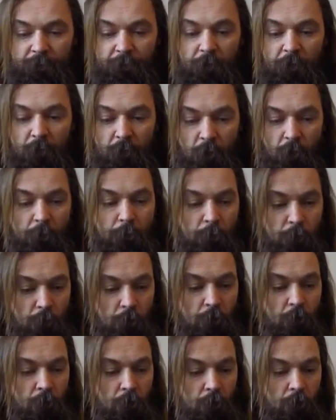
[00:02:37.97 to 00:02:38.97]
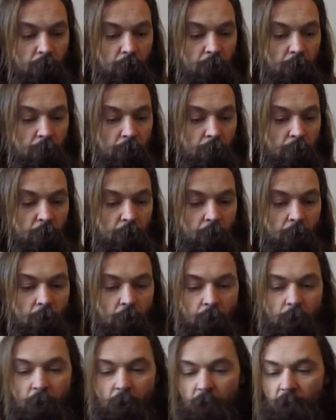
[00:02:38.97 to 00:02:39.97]
They're a lot more.
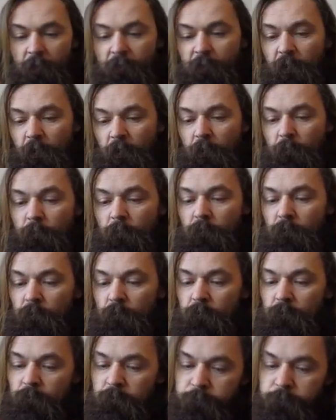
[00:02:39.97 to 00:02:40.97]
They've got a lot more.